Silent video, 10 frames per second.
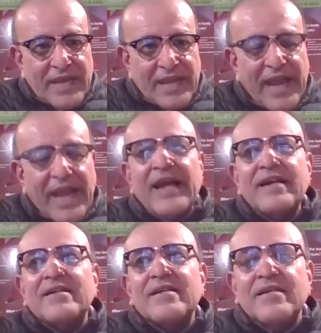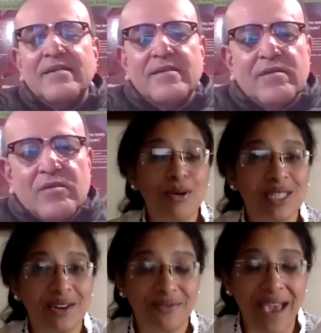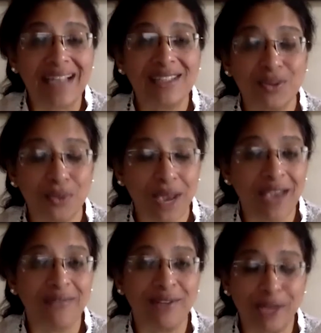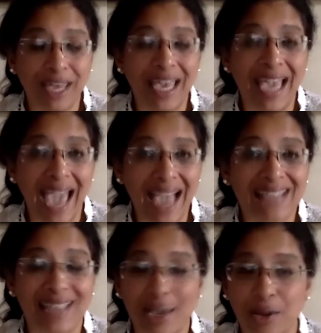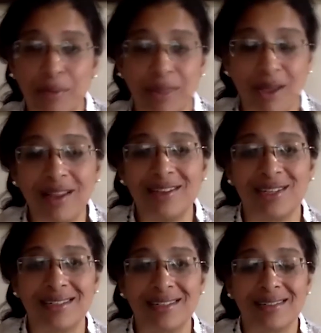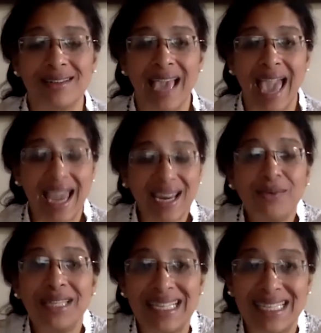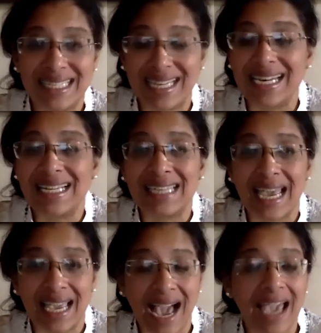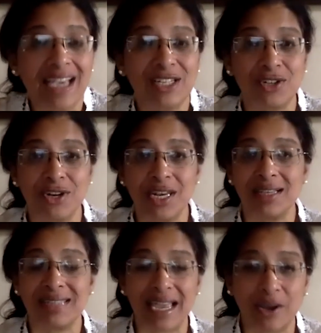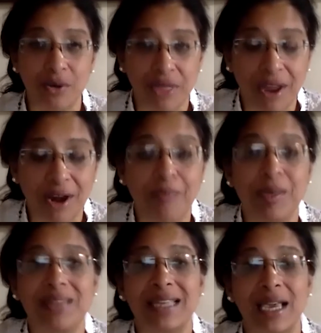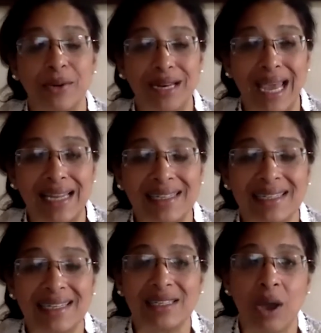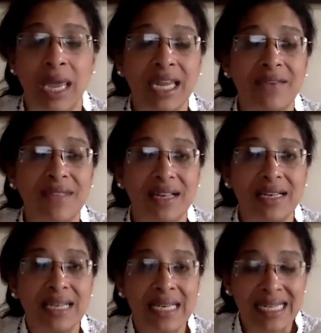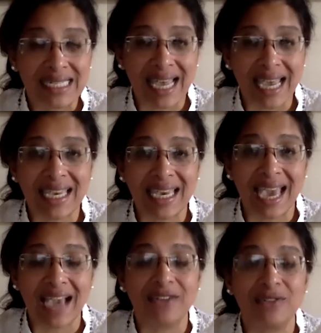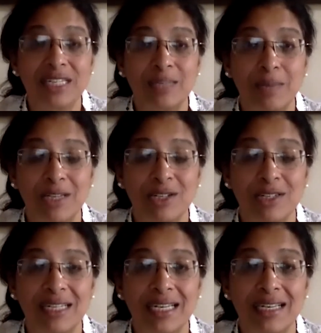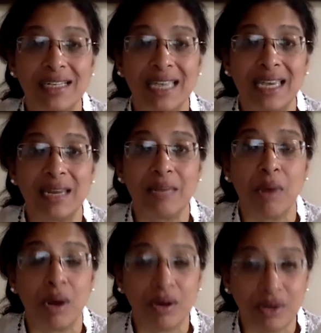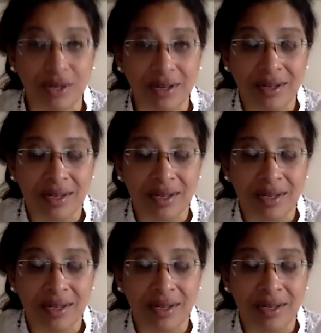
Which is actually the most advanced way of looking at psychopathologies. Exactly. Anyone that studied psychiatry, psychotherapy, psychoanalysis, any of the psychiatric specialties in modern